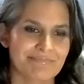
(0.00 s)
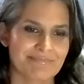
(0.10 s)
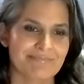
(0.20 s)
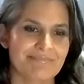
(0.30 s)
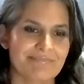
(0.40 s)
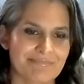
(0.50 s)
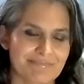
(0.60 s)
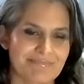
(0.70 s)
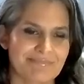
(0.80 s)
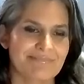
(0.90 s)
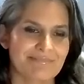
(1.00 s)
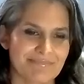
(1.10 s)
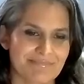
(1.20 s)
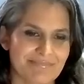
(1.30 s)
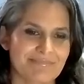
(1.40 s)

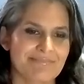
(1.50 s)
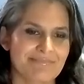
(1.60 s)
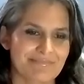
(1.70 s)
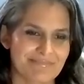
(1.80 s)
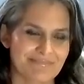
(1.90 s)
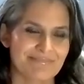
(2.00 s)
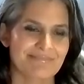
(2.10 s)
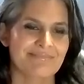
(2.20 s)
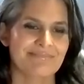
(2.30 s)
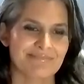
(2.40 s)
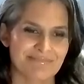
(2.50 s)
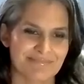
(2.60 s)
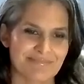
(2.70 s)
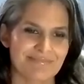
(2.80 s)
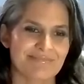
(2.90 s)

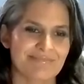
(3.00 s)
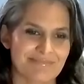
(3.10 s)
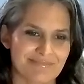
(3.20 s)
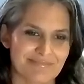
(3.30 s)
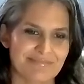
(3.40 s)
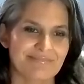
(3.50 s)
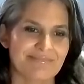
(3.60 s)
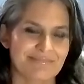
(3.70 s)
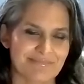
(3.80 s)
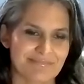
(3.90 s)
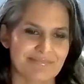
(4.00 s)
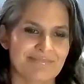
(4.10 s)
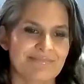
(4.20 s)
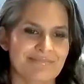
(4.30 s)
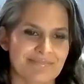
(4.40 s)

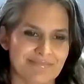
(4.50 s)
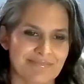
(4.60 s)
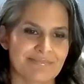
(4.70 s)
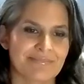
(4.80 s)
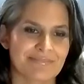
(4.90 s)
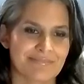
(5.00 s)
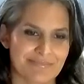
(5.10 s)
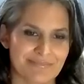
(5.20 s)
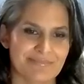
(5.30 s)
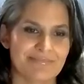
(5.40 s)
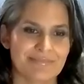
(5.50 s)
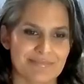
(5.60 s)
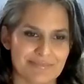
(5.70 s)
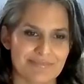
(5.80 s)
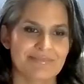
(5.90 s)

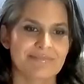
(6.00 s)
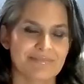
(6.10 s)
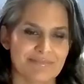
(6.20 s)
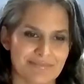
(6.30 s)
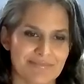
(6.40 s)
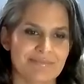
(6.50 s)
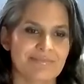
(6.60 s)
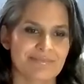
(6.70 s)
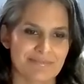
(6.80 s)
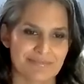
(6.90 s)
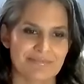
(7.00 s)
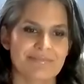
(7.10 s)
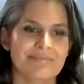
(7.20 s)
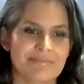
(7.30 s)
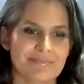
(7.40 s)

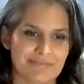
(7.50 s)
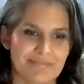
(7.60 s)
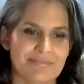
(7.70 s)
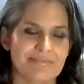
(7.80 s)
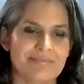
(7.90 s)
(silent)